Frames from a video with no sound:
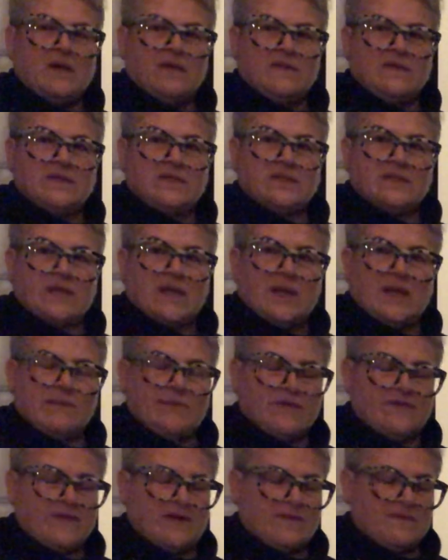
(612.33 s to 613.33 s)
this time
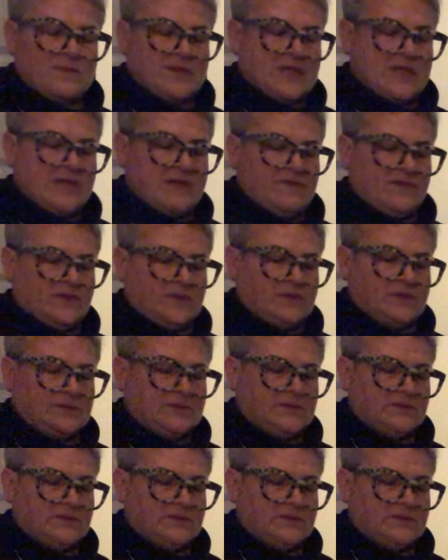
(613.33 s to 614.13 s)
of upheaval,